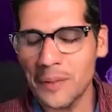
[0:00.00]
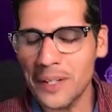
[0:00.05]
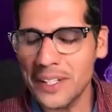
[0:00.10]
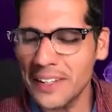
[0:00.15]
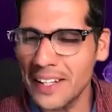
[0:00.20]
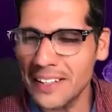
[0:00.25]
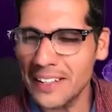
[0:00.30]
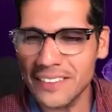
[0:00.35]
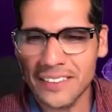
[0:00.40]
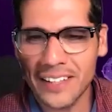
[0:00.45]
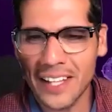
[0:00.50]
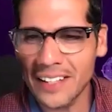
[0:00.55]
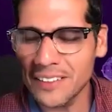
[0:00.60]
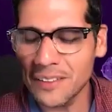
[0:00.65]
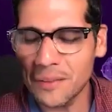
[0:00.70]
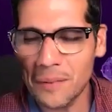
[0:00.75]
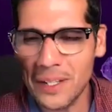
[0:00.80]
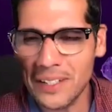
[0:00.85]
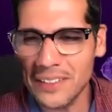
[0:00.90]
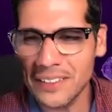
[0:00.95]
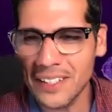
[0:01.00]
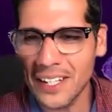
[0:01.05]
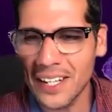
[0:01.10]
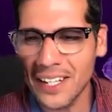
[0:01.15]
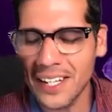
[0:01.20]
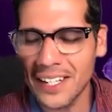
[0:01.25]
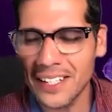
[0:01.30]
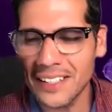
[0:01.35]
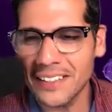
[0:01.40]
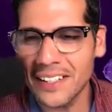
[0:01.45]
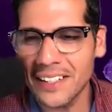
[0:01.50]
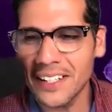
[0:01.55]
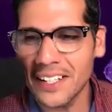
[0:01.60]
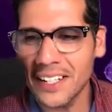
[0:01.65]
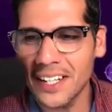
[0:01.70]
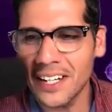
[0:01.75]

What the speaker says: man. That's amazing. I got to tell you,